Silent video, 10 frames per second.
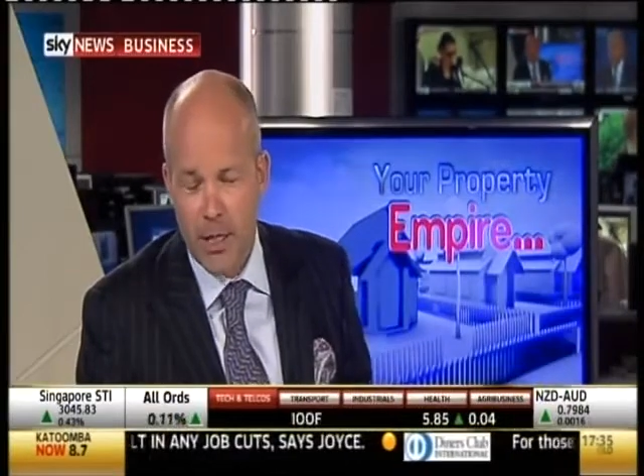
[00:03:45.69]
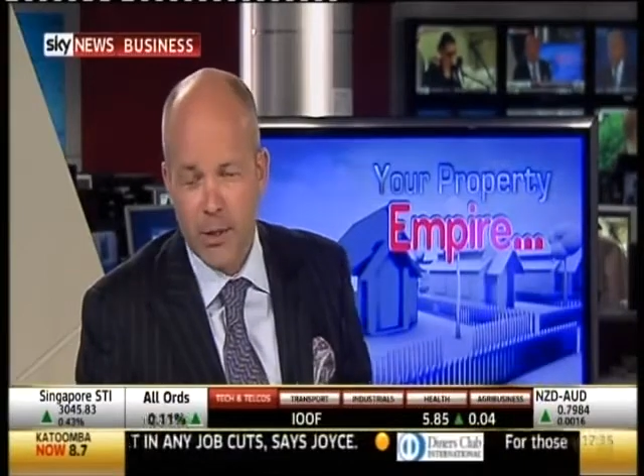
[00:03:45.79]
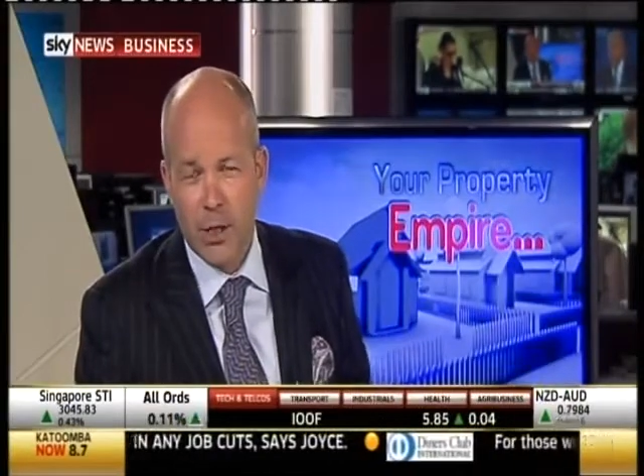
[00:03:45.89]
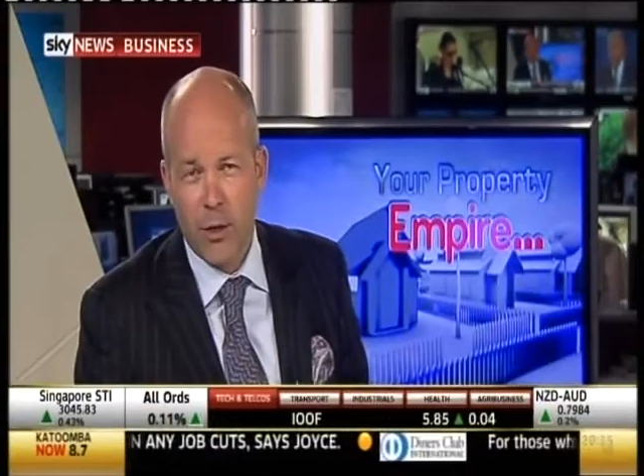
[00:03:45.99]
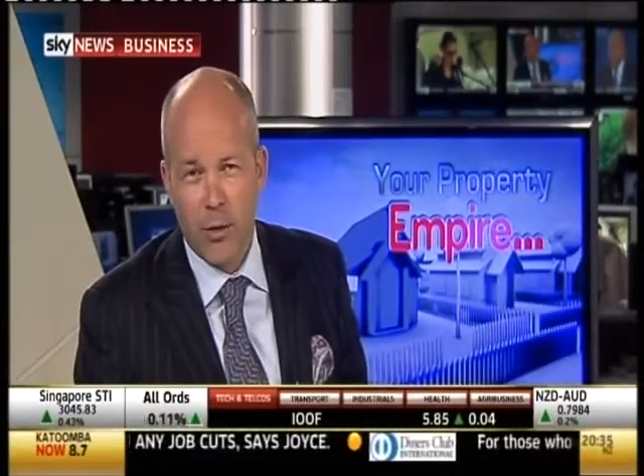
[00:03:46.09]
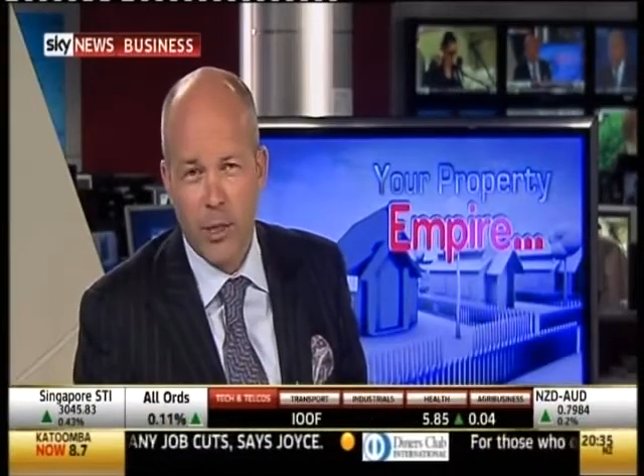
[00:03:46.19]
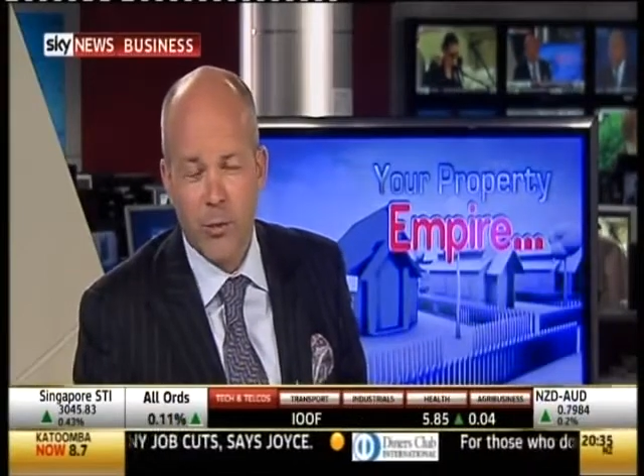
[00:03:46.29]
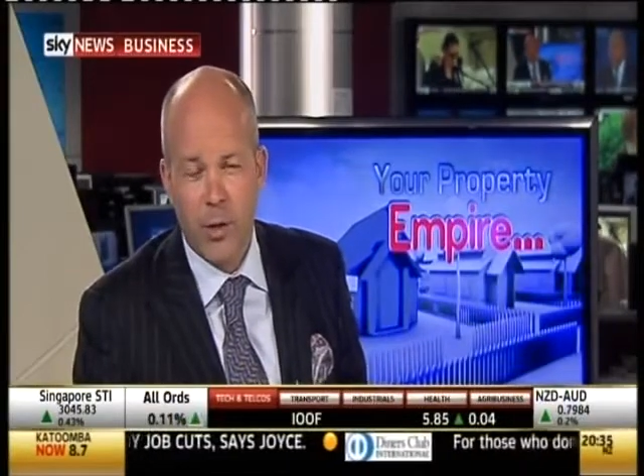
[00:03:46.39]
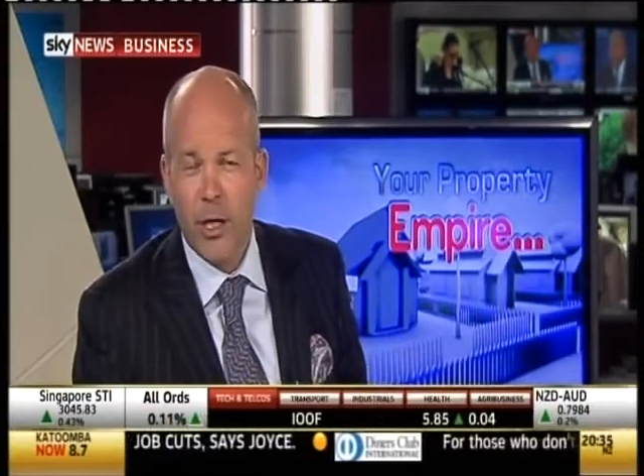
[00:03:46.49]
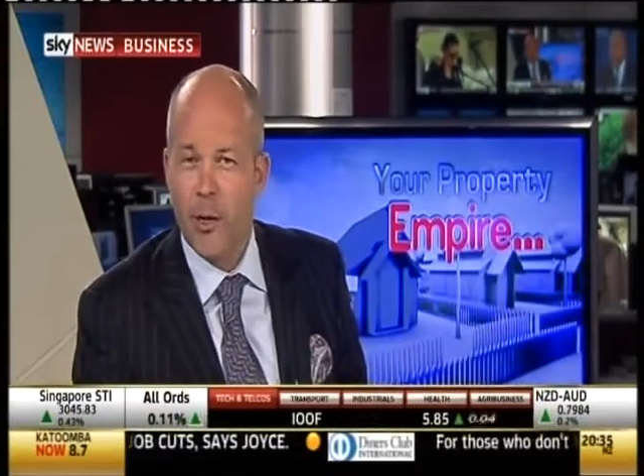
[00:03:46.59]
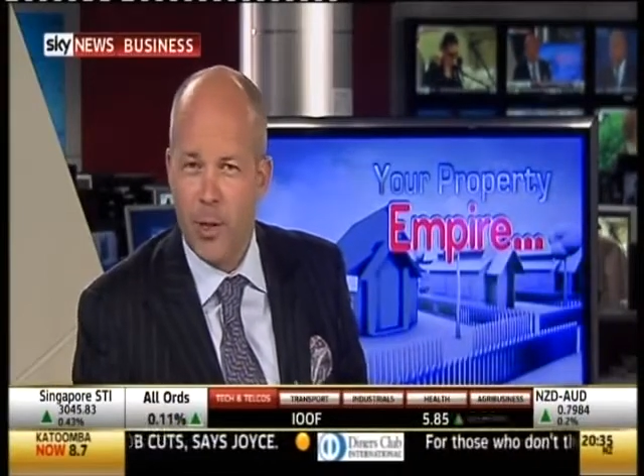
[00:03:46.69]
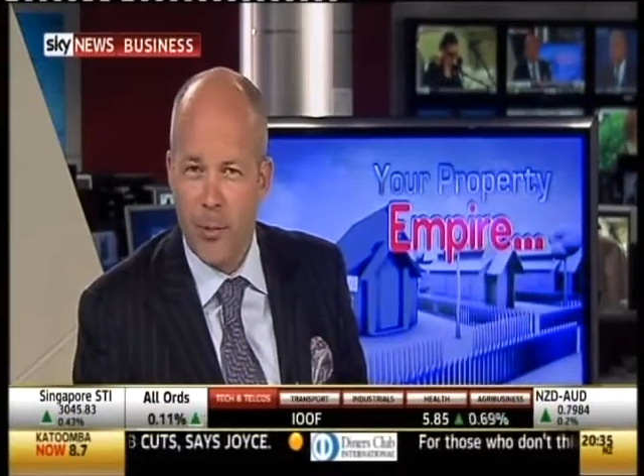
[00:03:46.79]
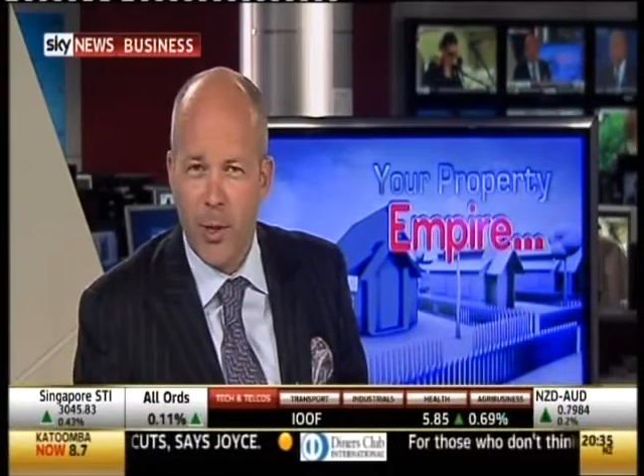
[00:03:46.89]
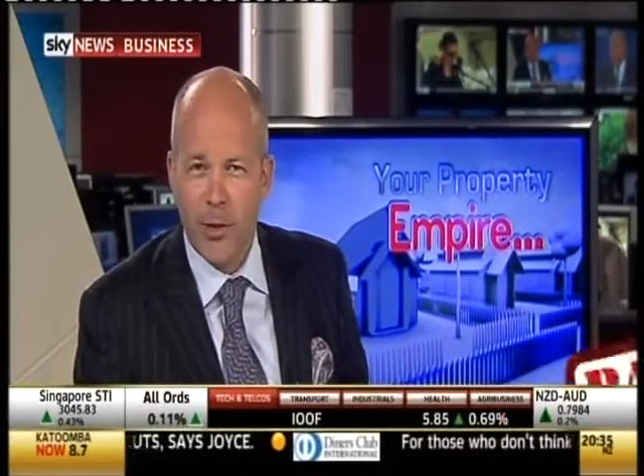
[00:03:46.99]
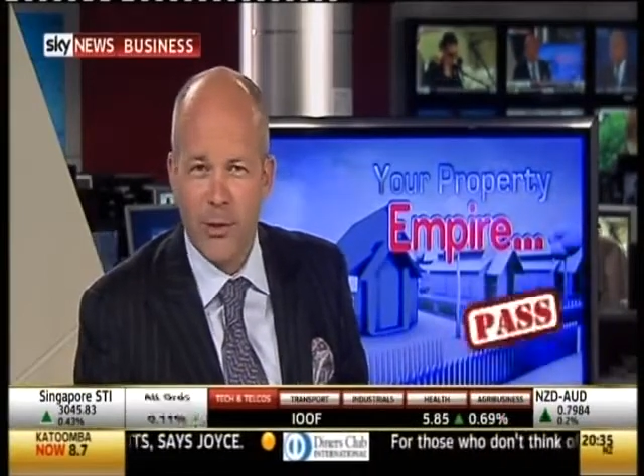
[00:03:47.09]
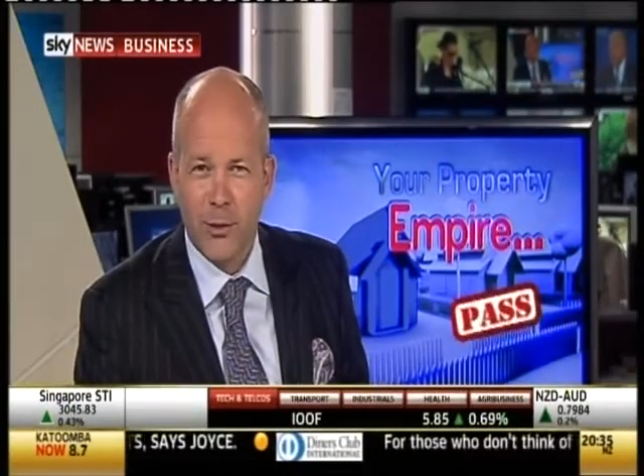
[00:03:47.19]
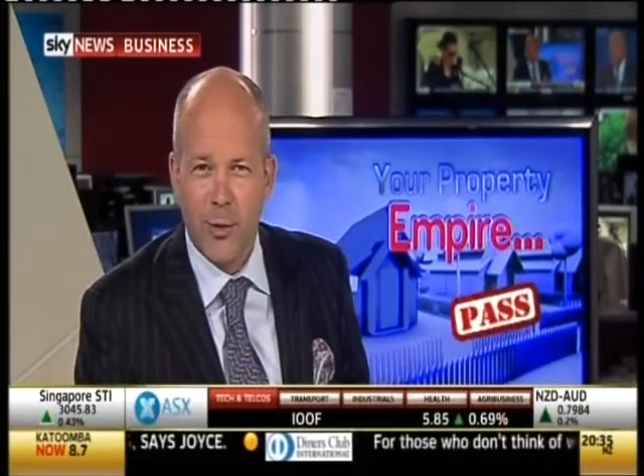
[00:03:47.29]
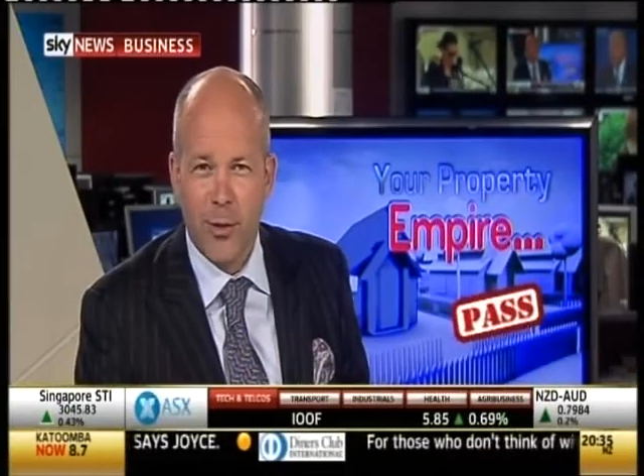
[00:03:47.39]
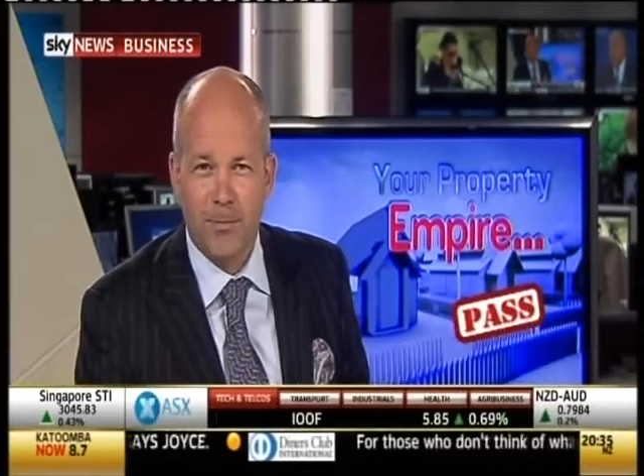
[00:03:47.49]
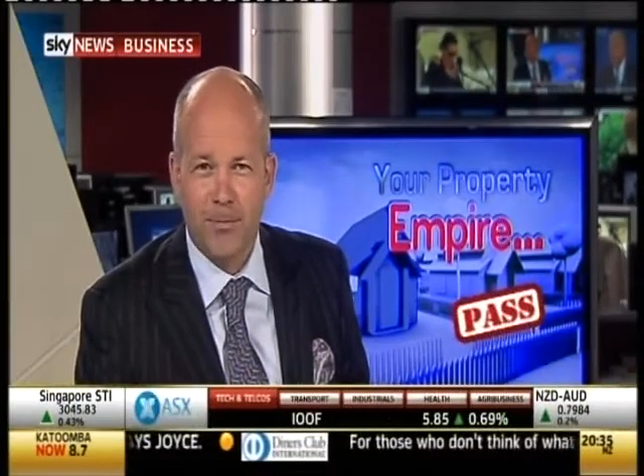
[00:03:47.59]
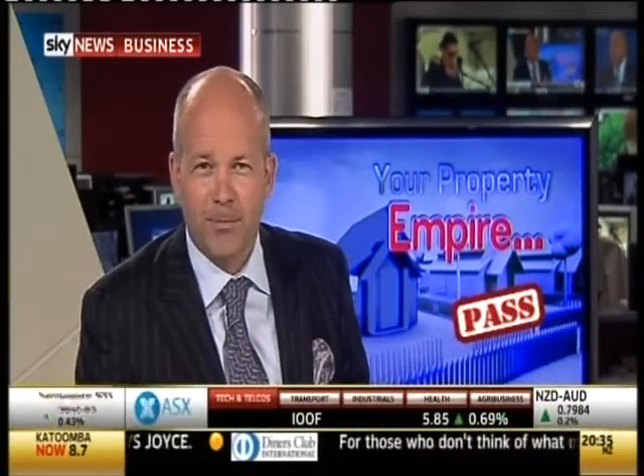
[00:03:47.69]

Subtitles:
So on this one, I'm going to pass as well.